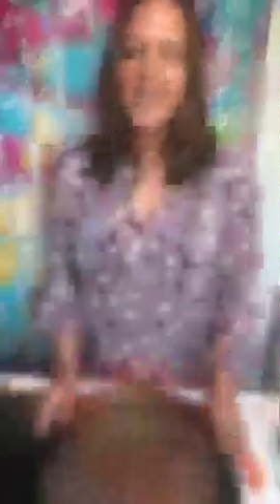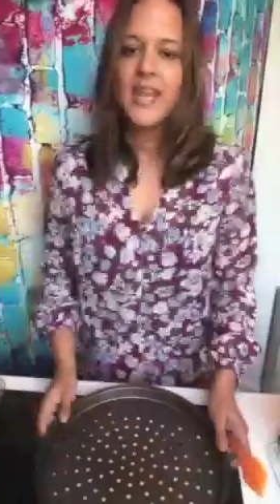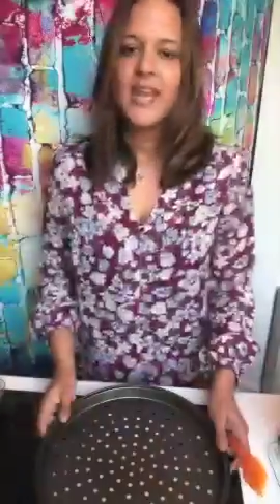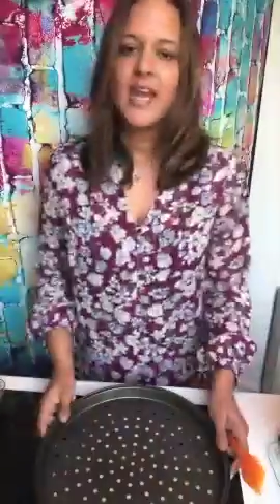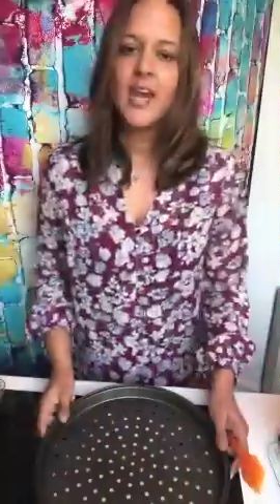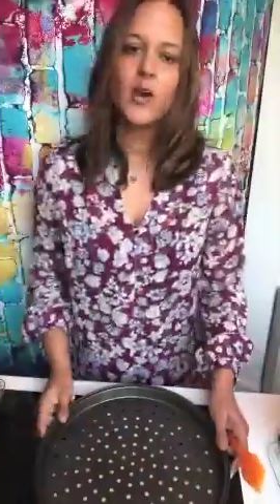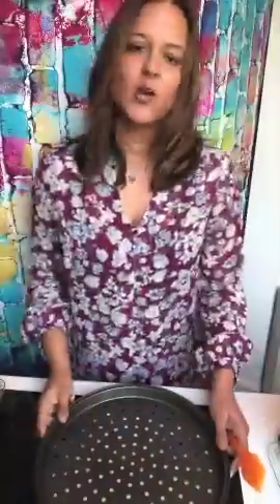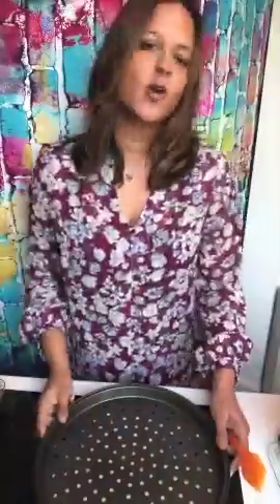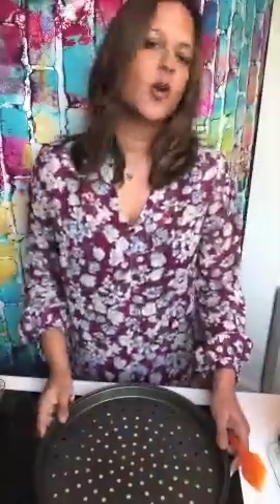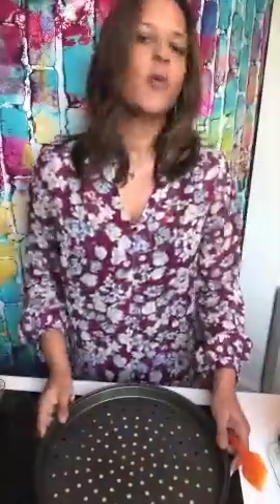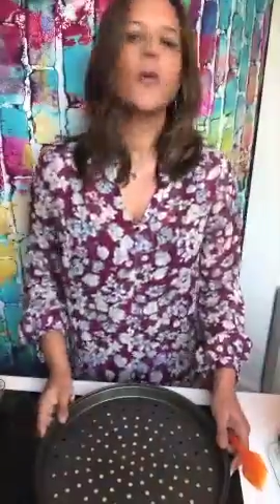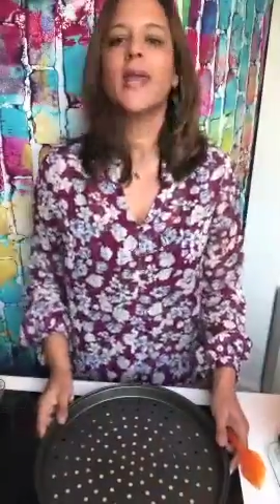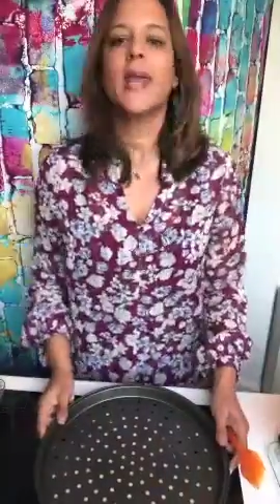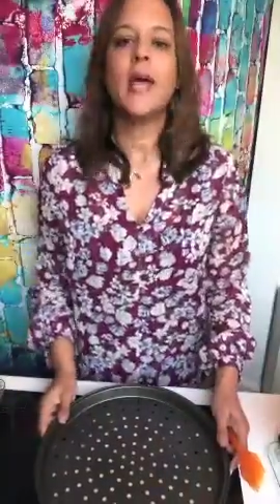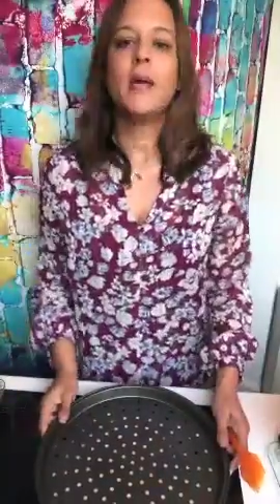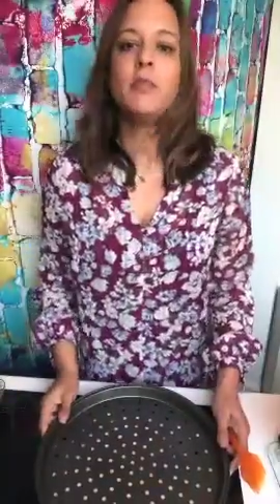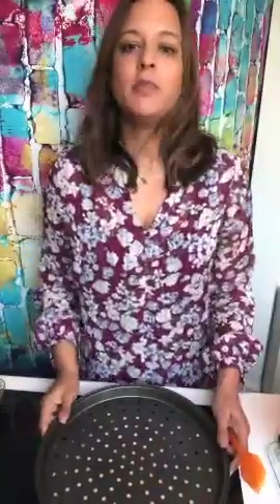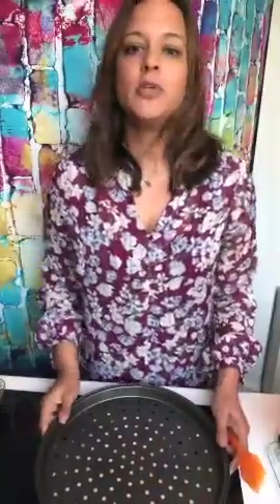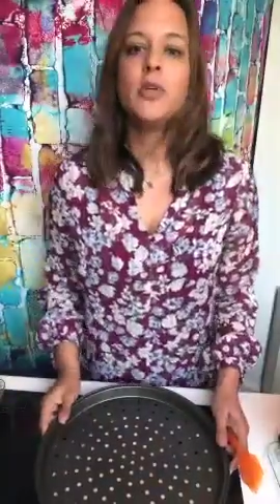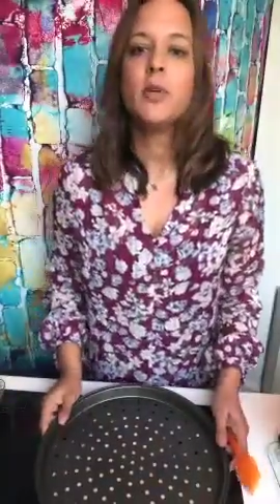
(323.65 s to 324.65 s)
Now, when
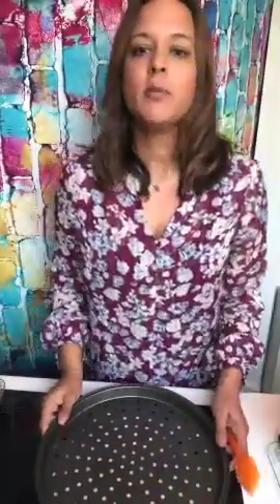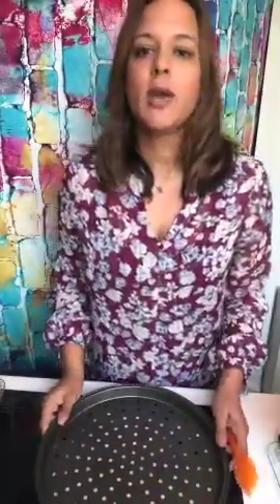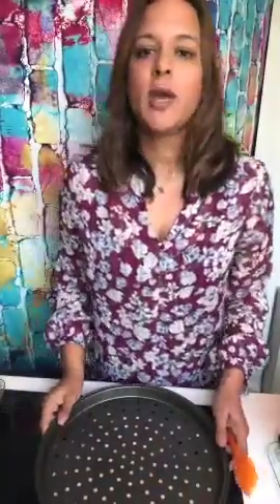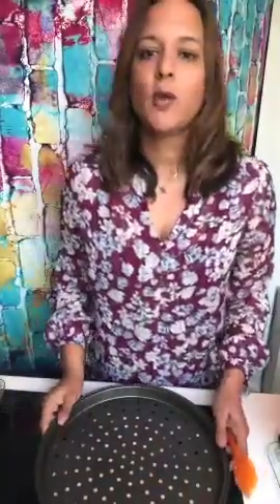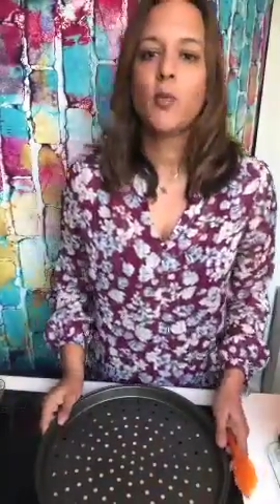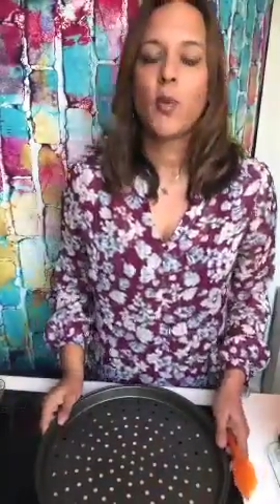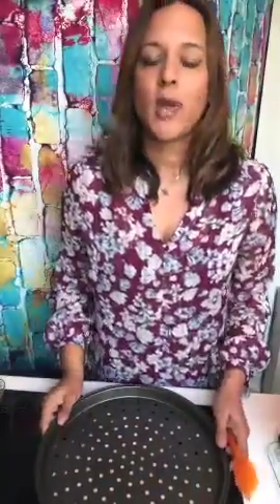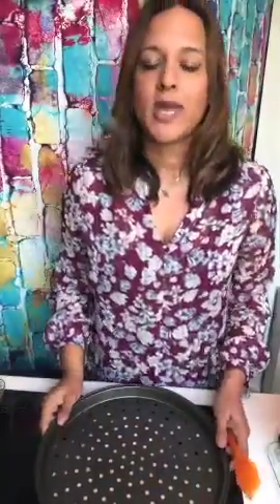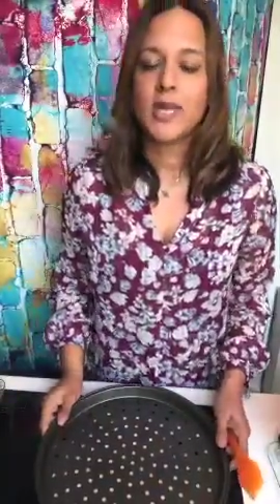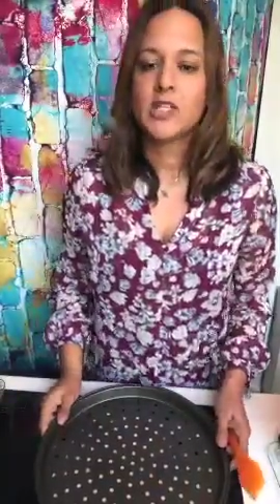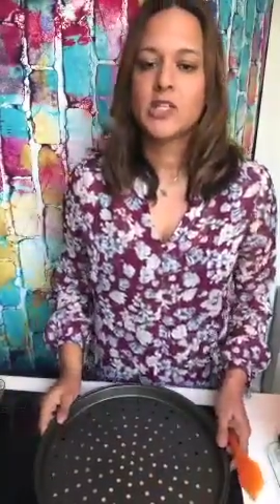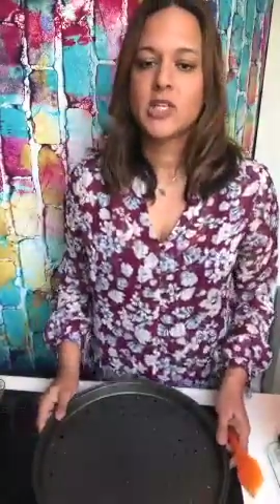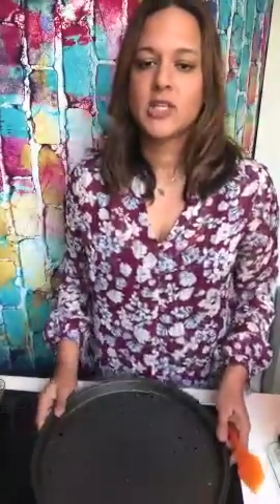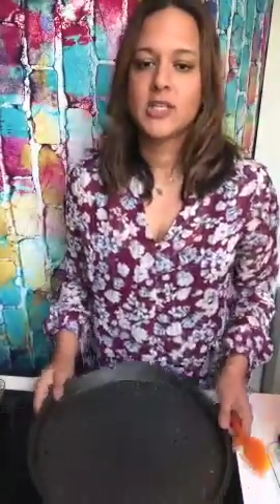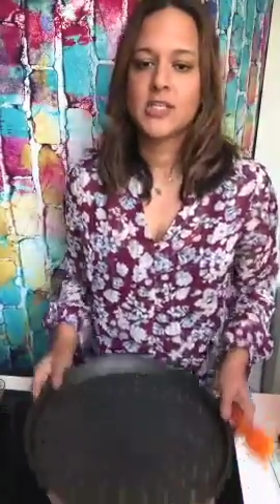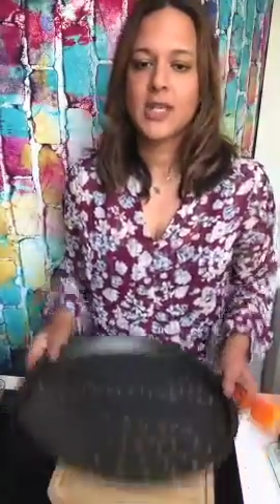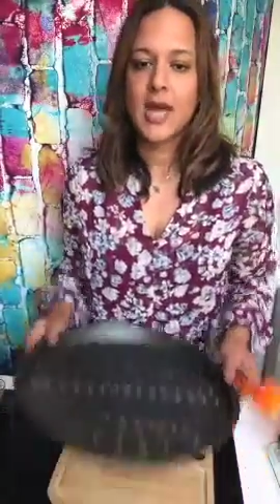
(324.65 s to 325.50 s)
I'm doing my wedges,